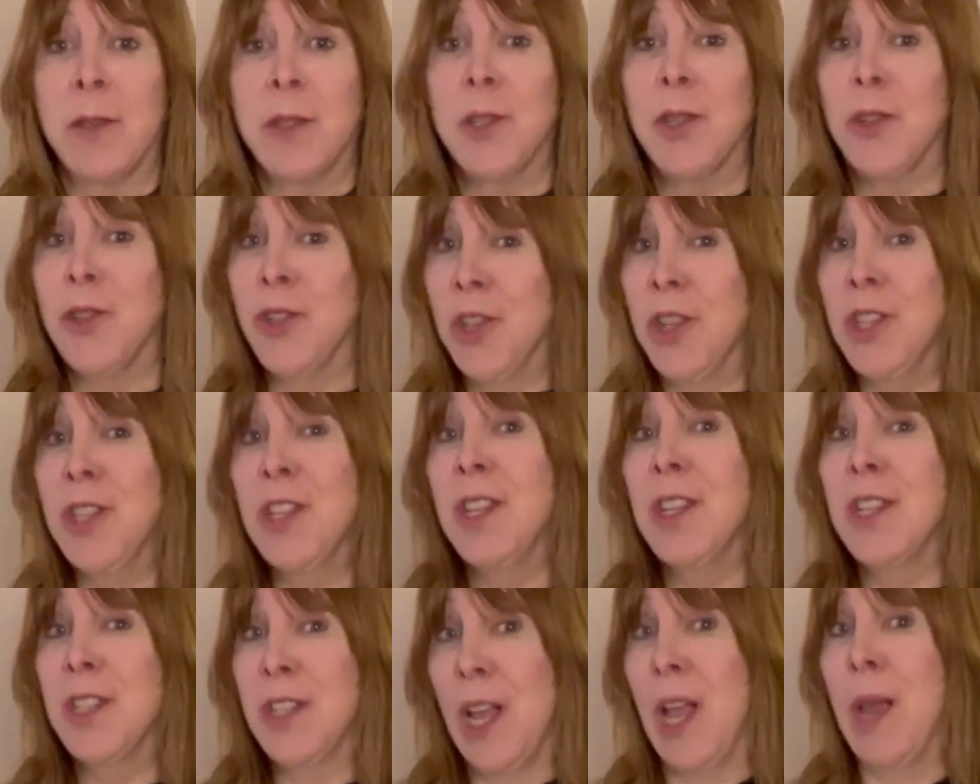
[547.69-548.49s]
So just
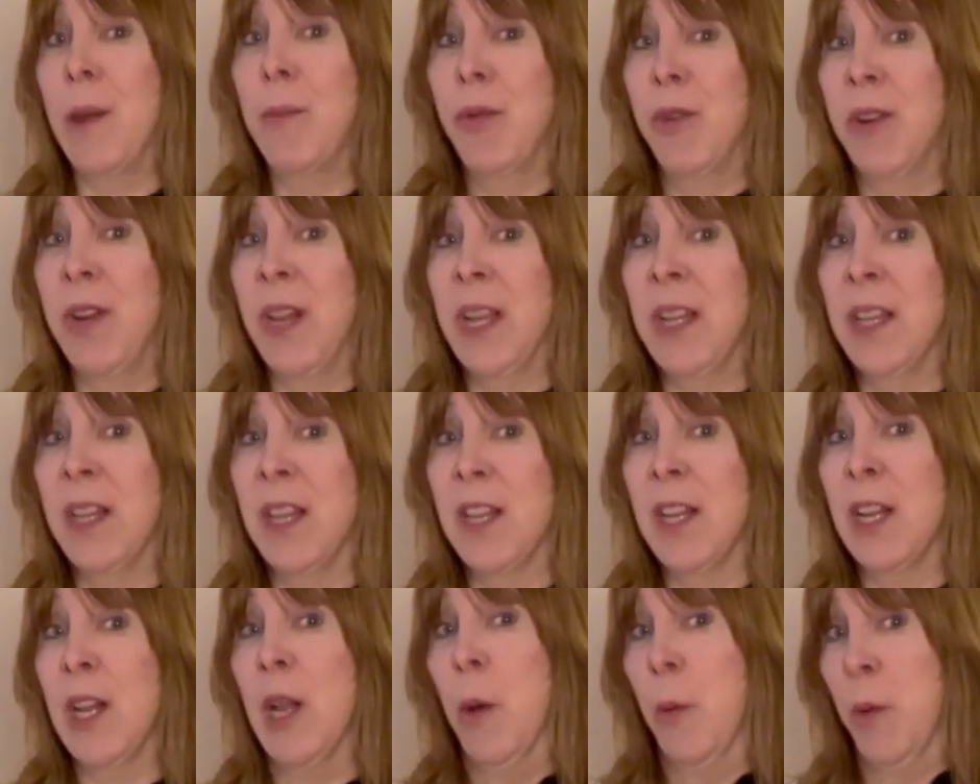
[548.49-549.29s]
as I
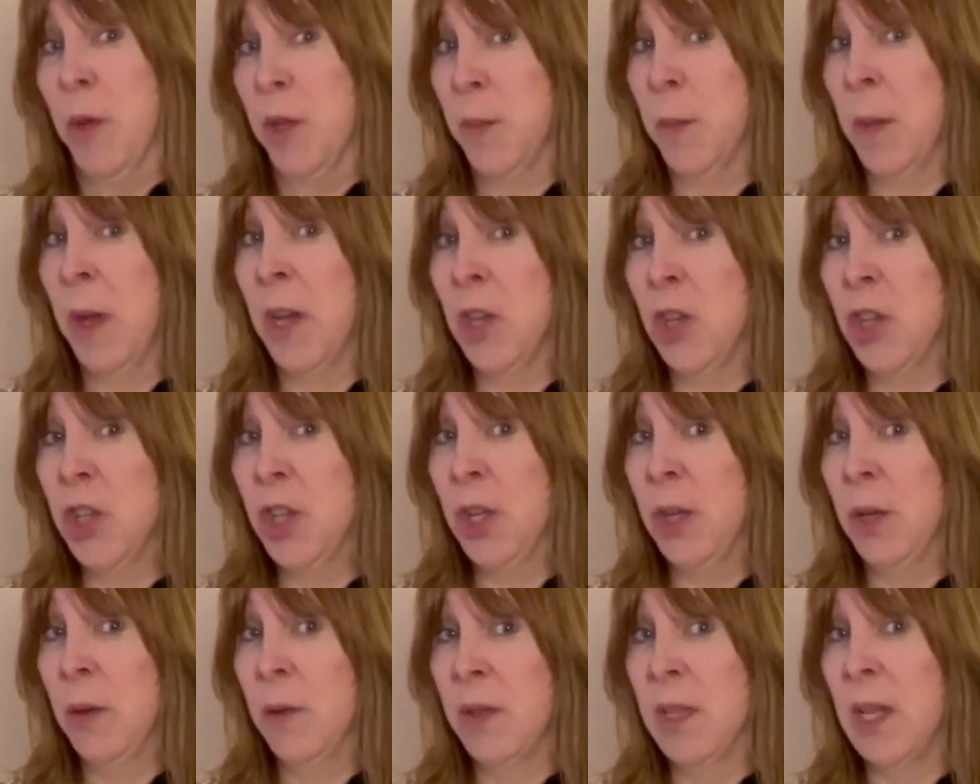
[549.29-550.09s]
predicted, it was my
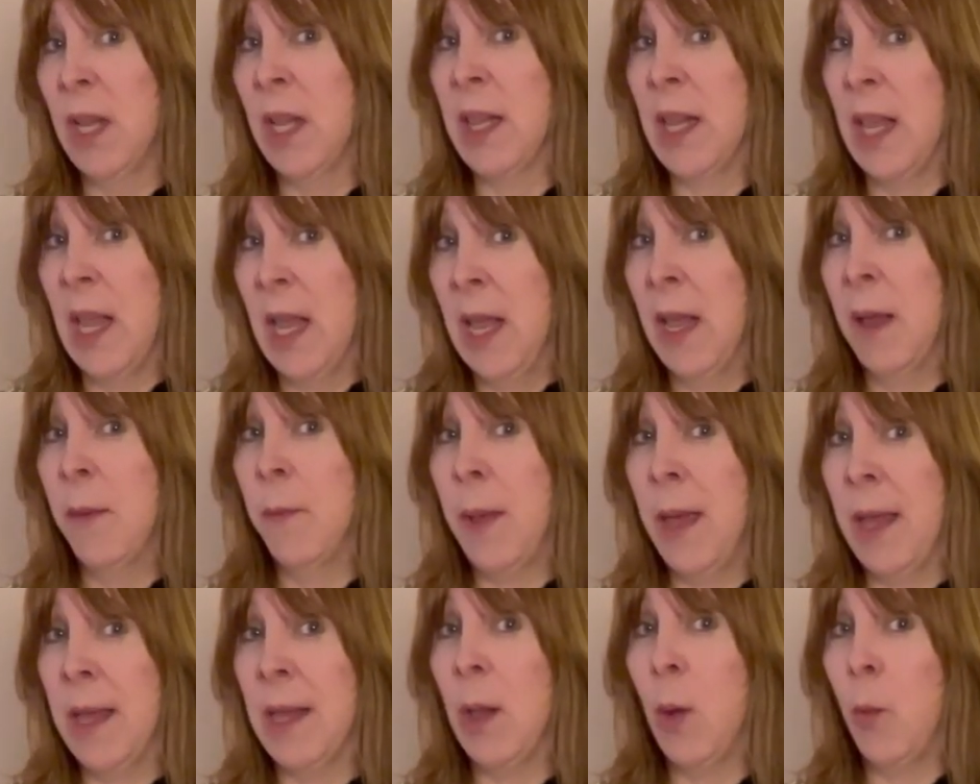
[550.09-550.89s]
shoes and the
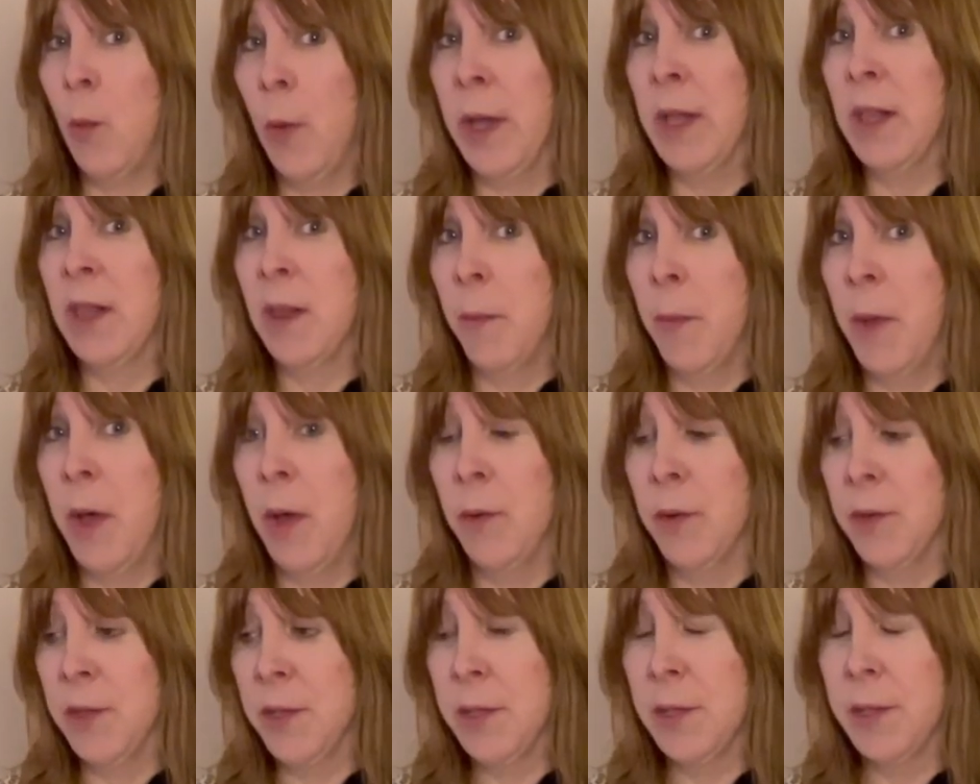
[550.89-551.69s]
handbag that weighed the
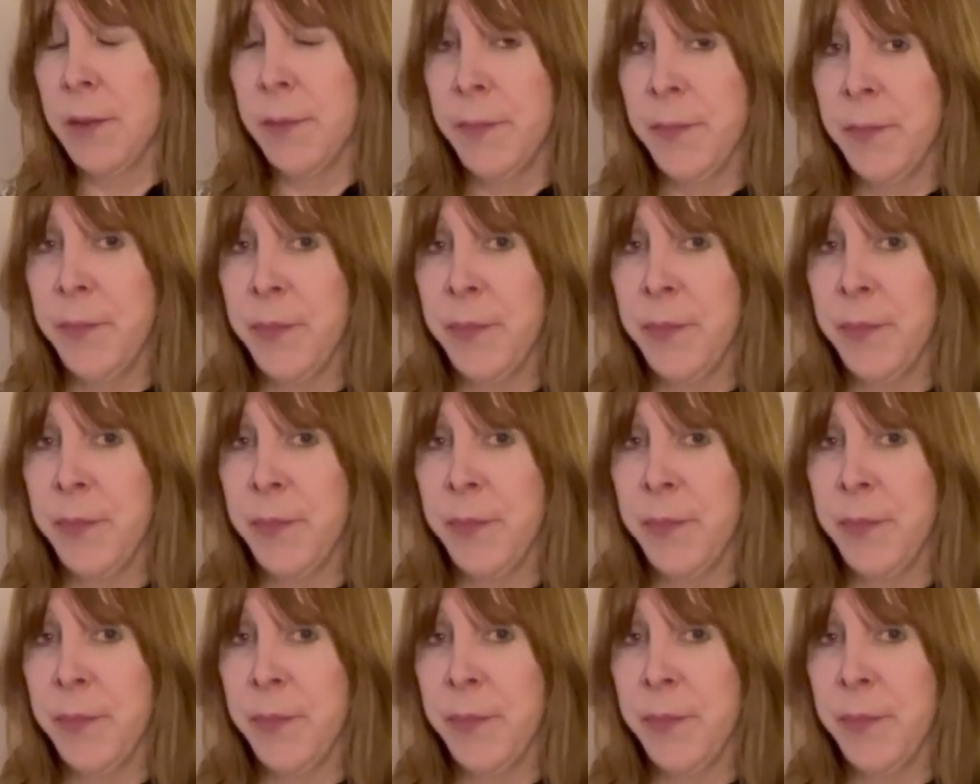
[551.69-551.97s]
most.